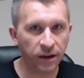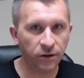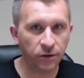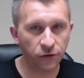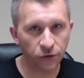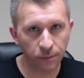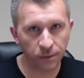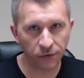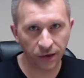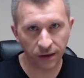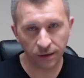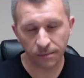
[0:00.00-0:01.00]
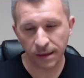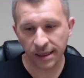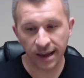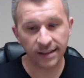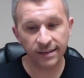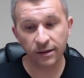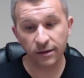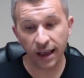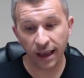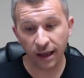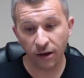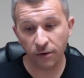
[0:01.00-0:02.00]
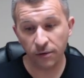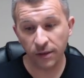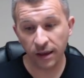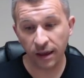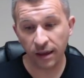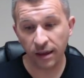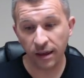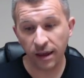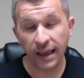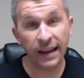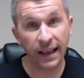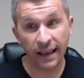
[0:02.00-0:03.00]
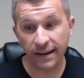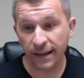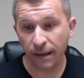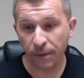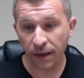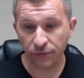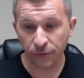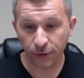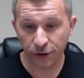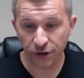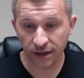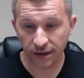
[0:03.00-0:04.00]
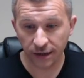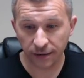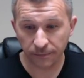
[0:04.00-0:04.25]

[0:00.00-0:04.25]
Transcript: it to the super final, but that's not how it ended up, unfortunately.